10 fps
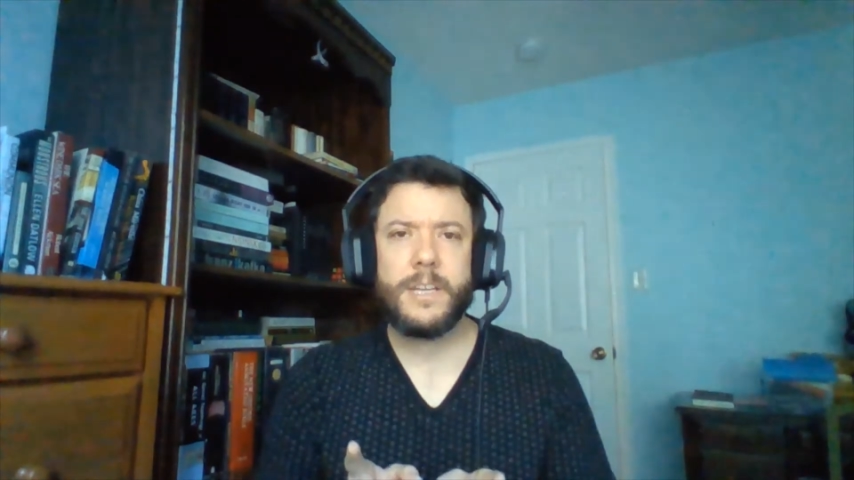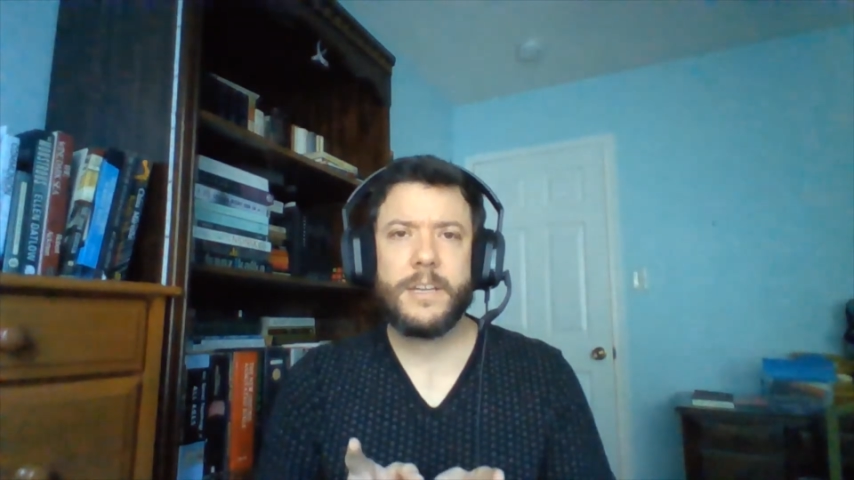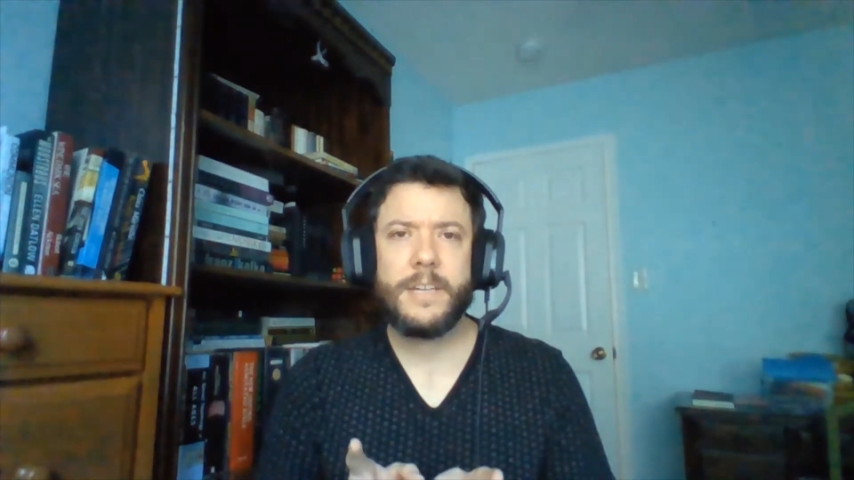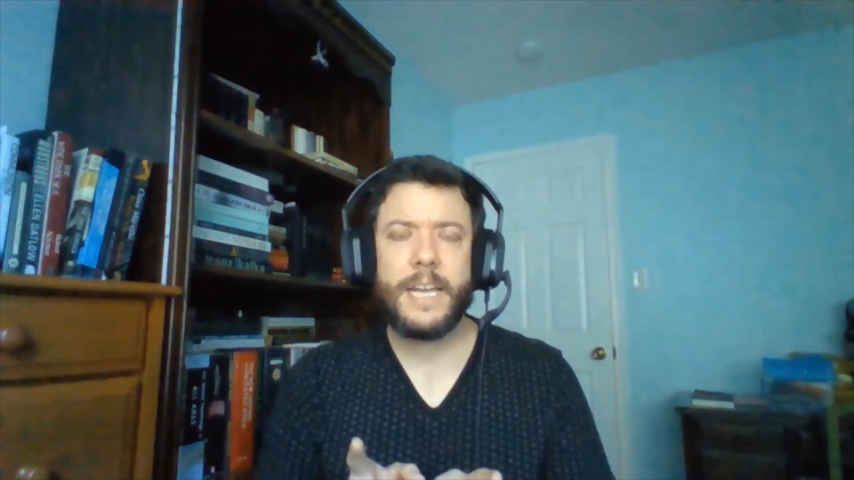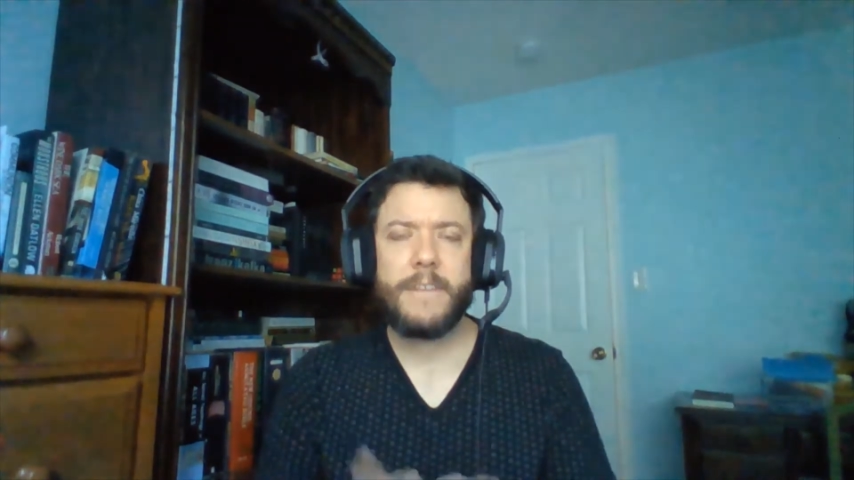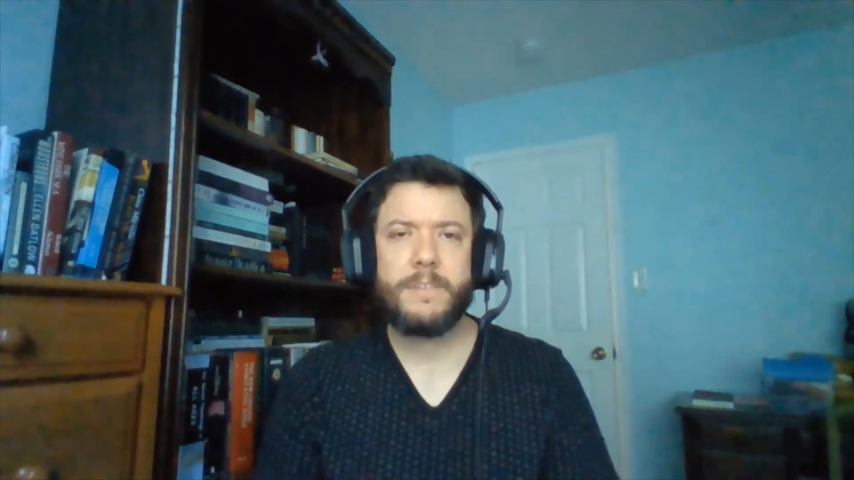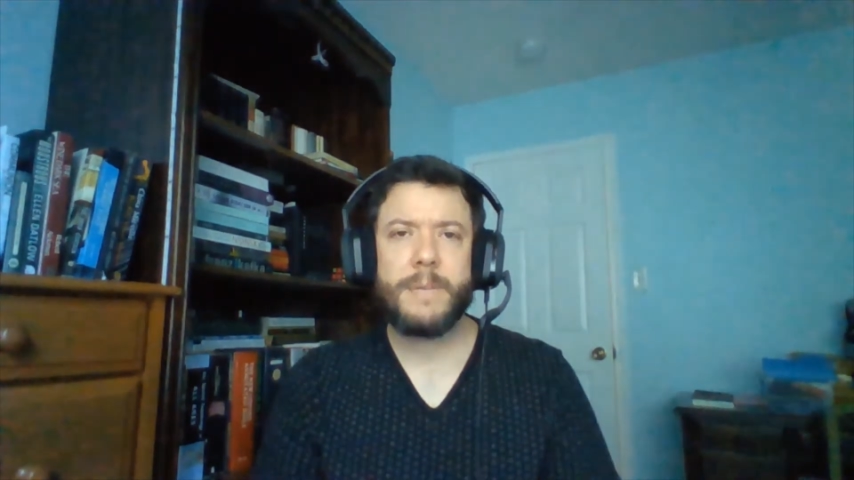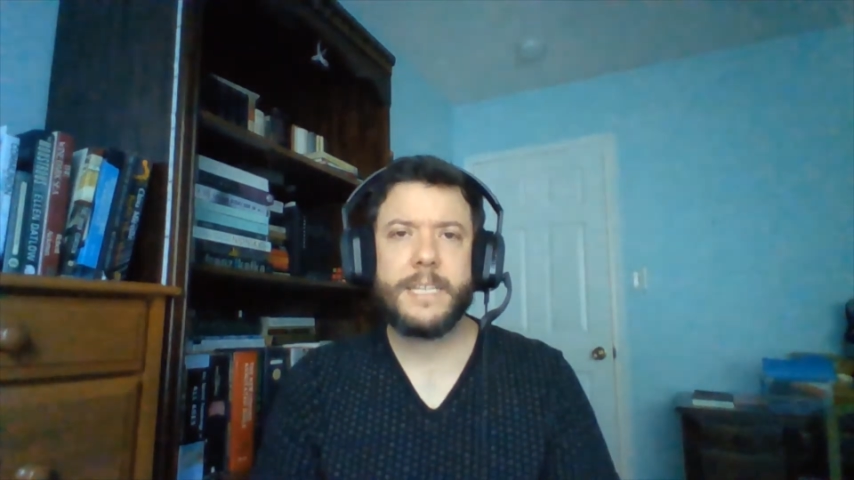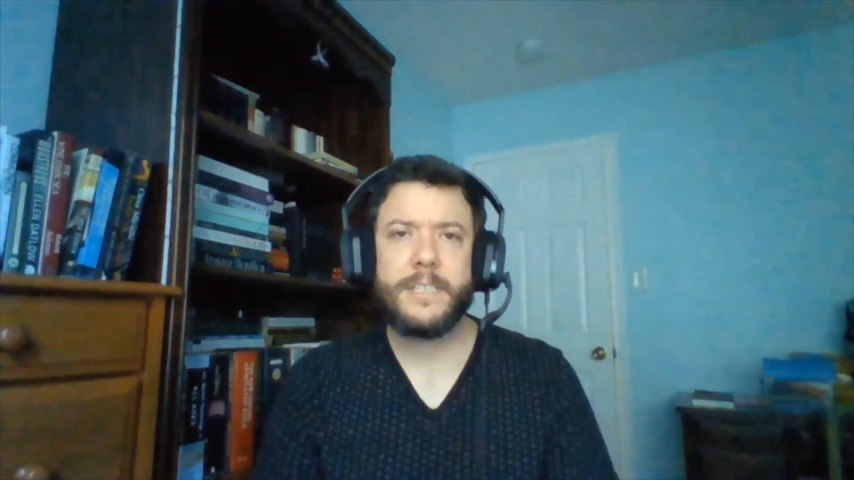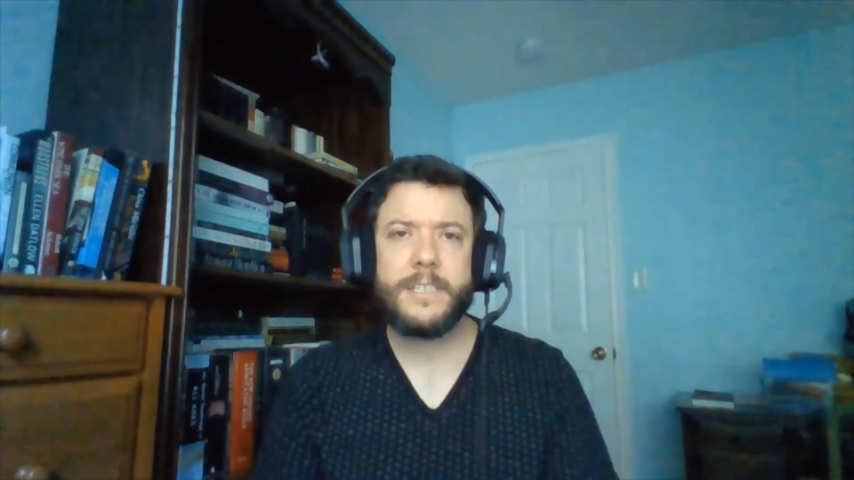uh, Negative
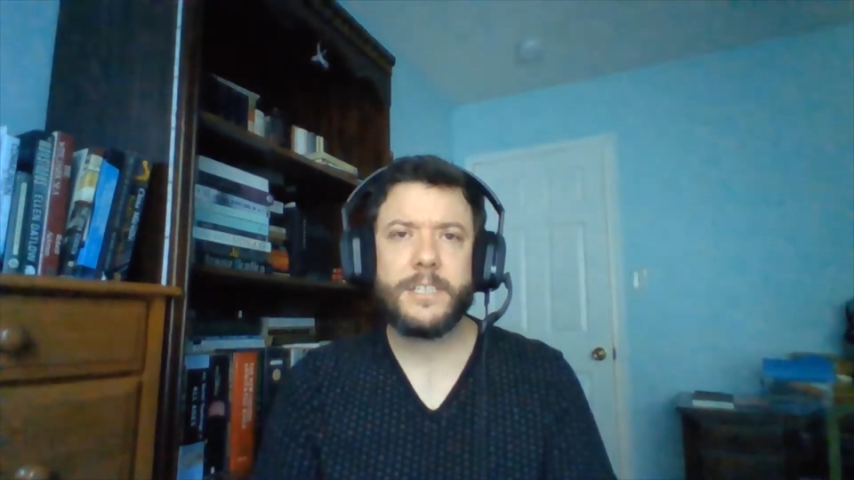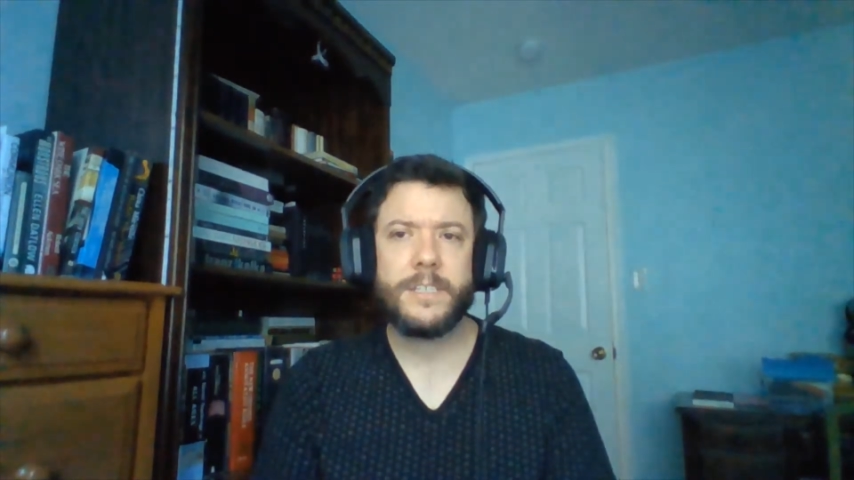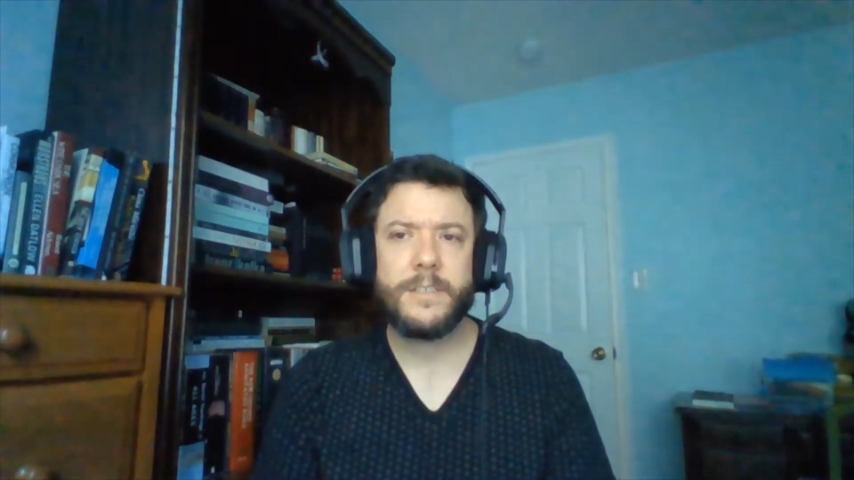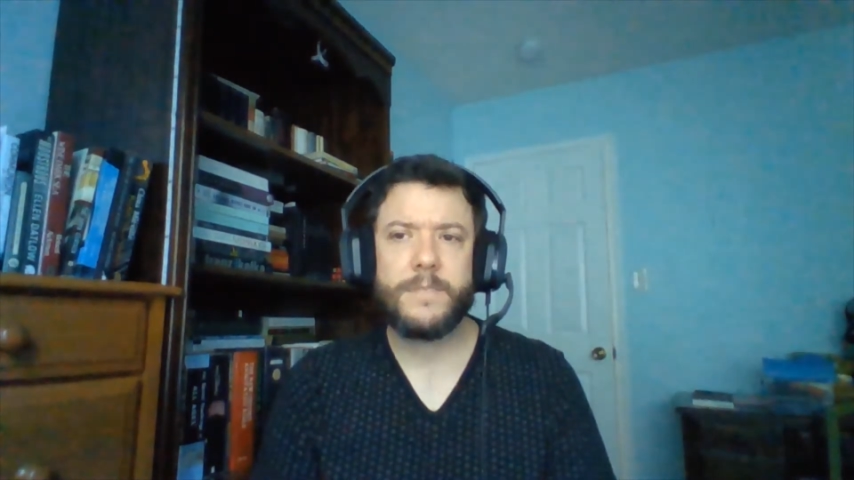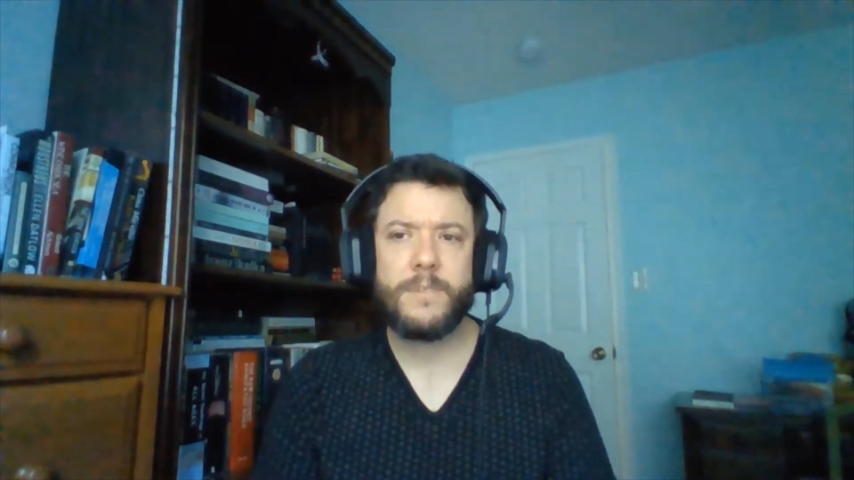Space is a,